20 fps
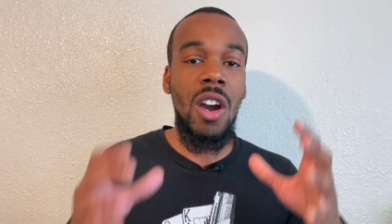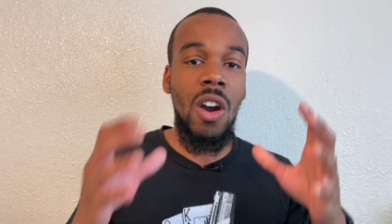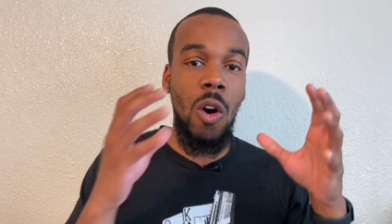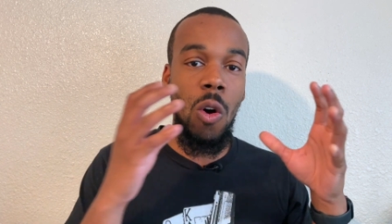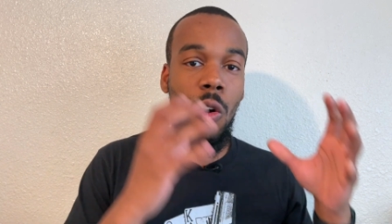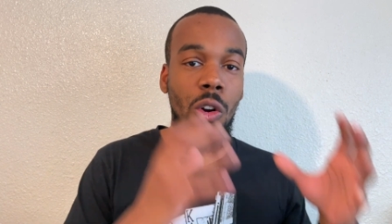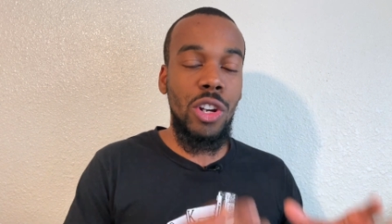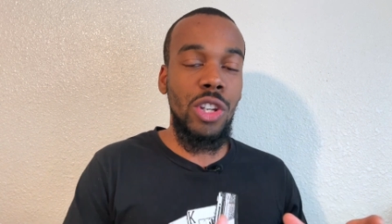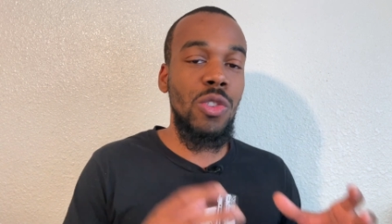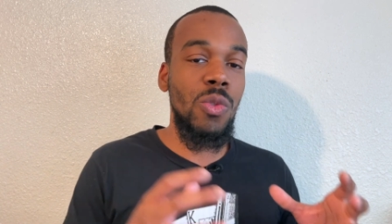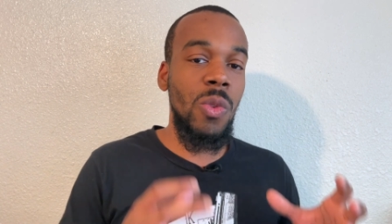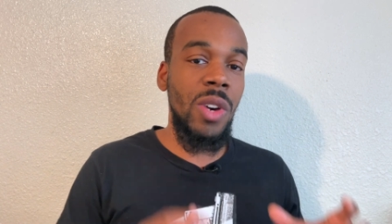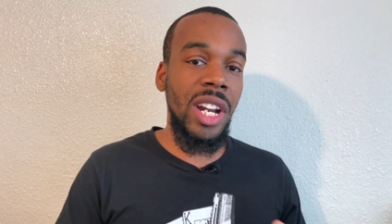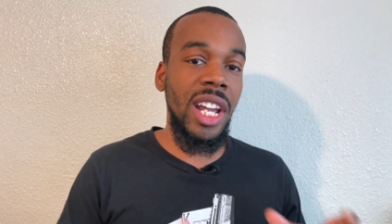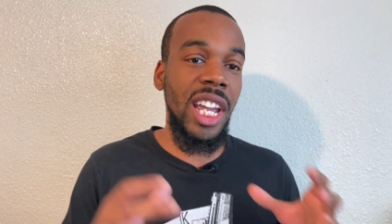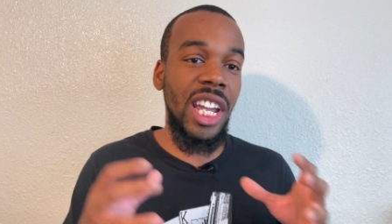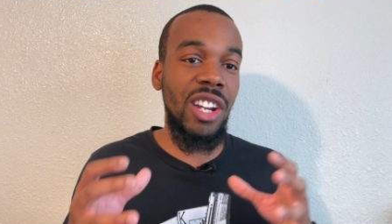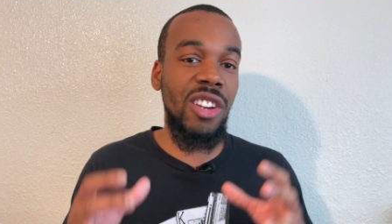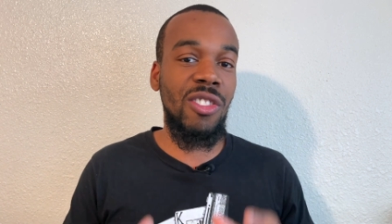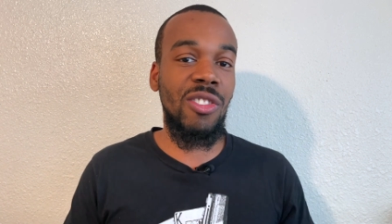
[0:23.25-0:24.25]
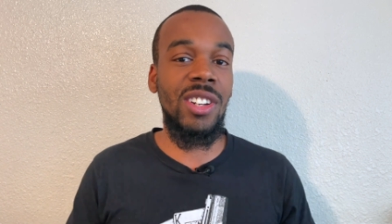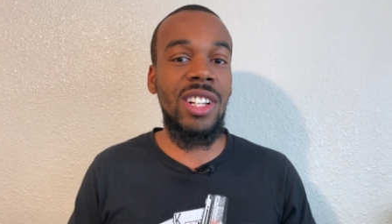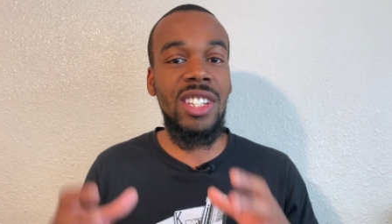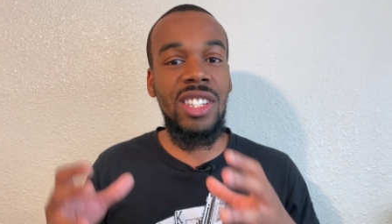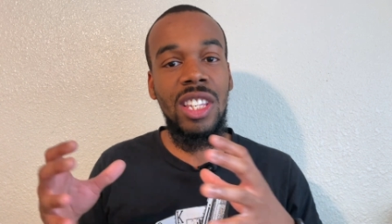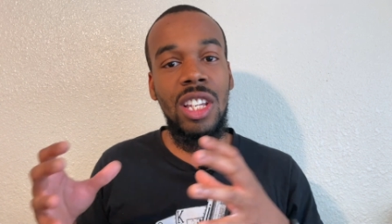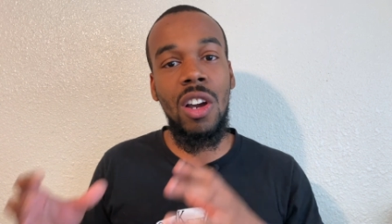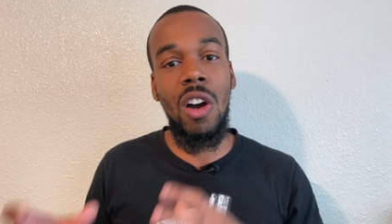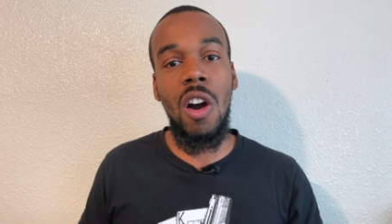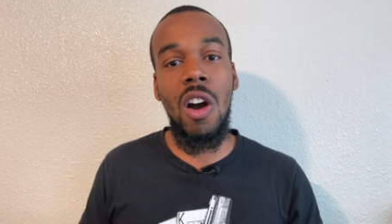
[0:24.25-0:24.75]
or you want to increase
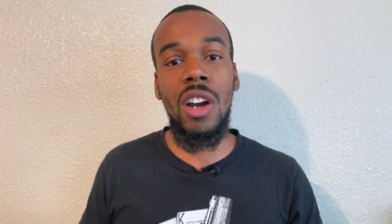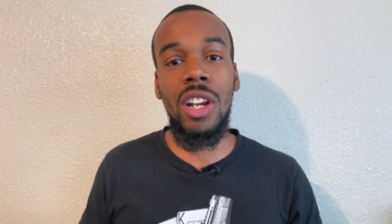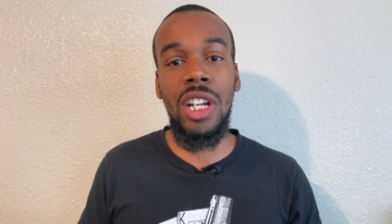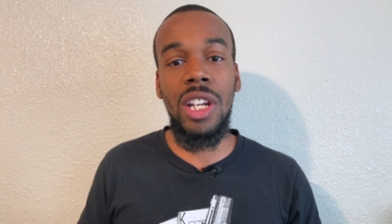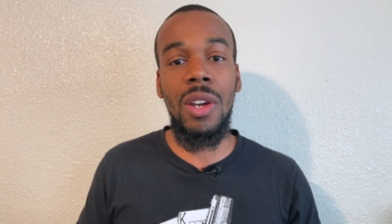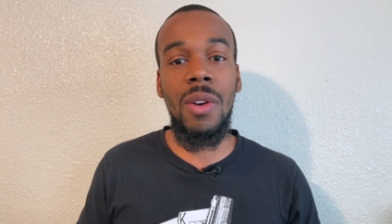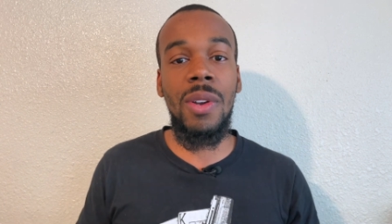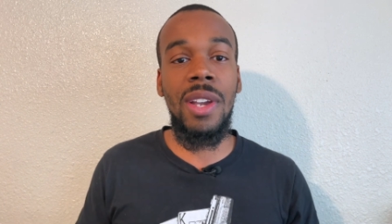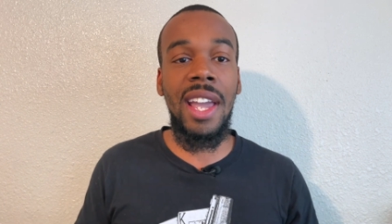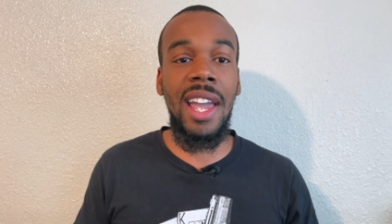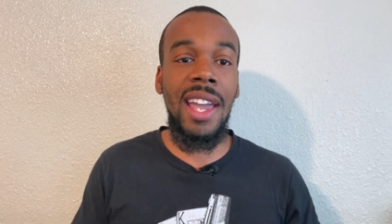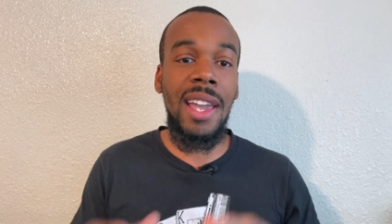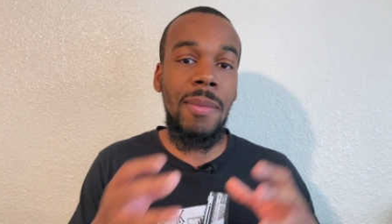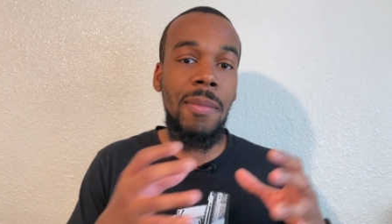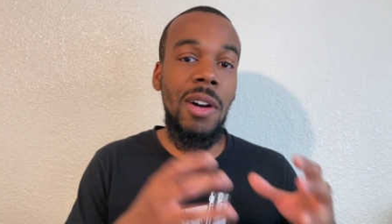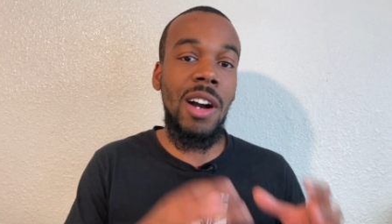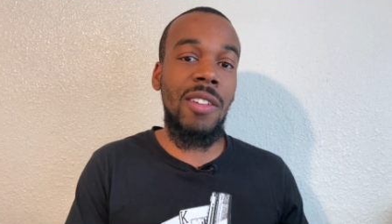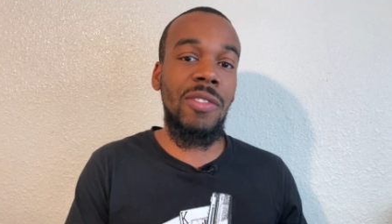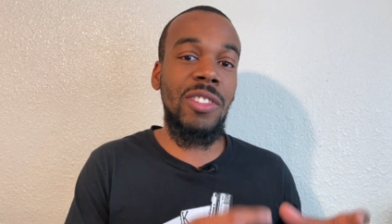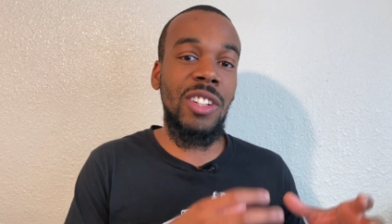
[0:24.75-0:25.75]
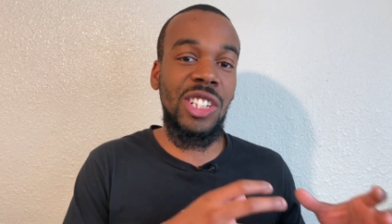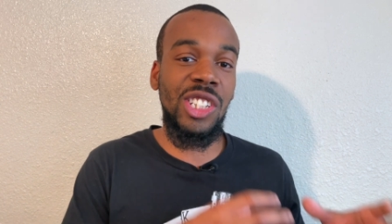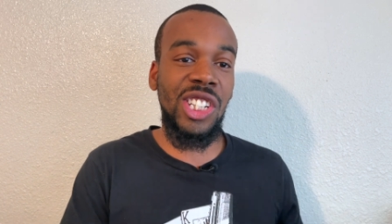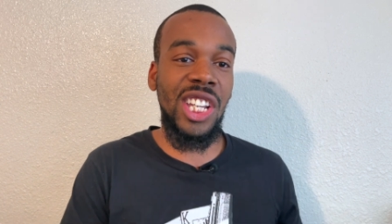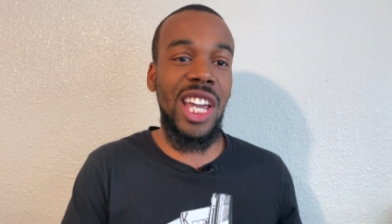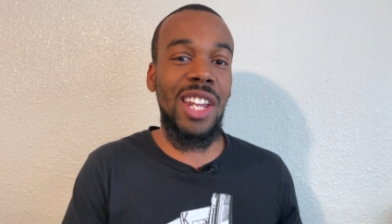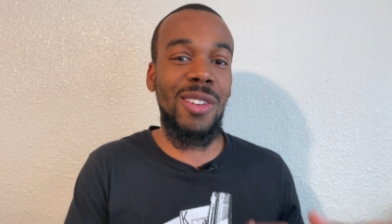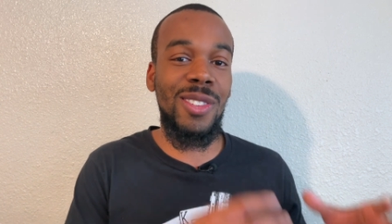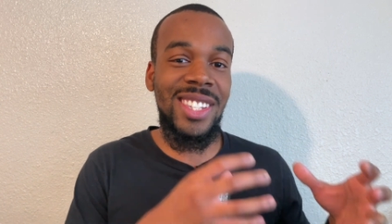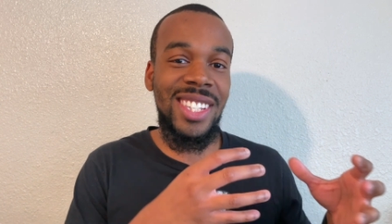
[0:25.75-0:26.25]
the audio game of your
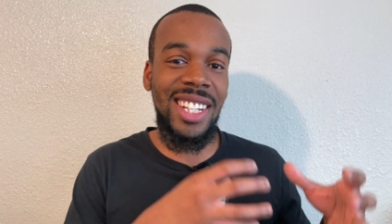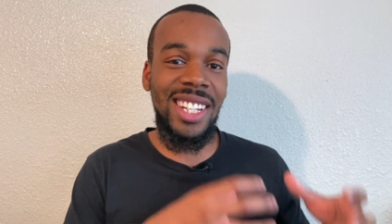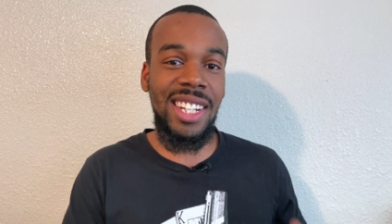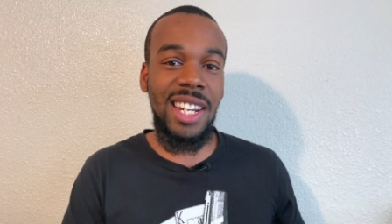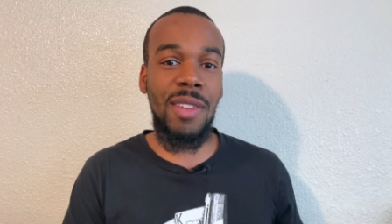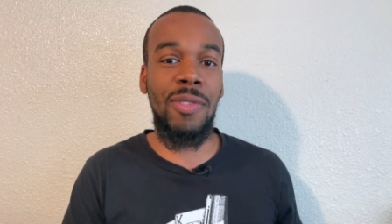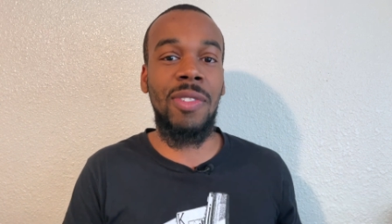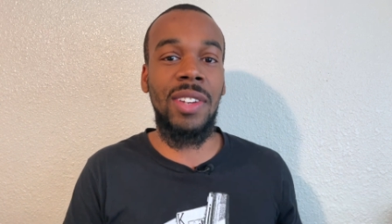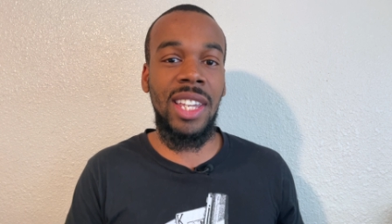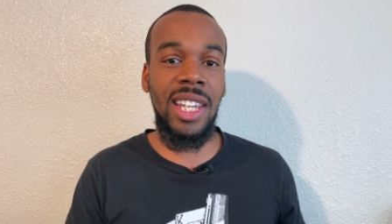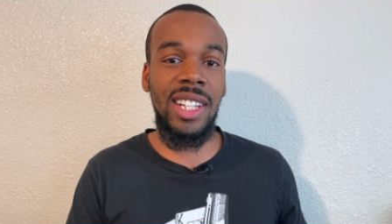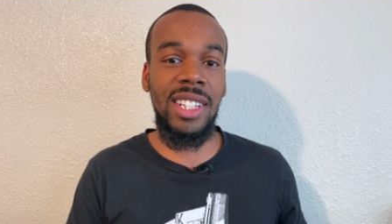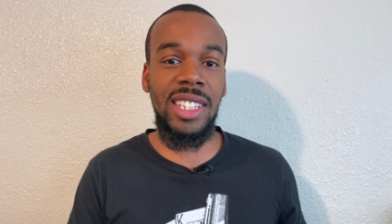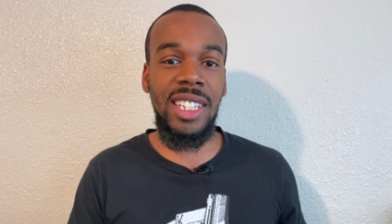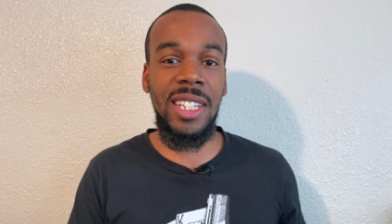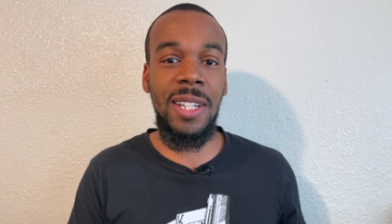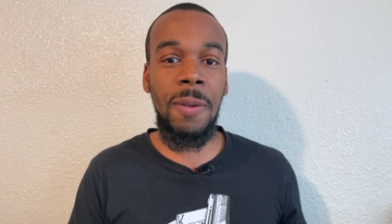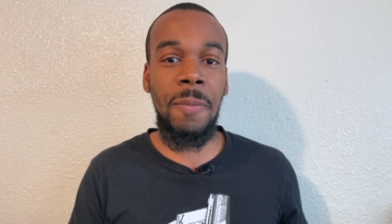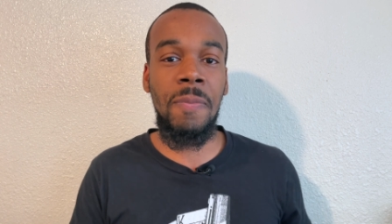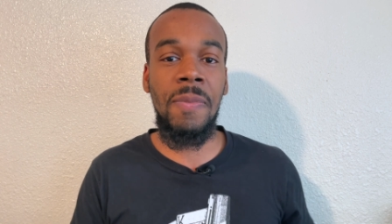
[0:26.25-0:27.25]
channel significantly.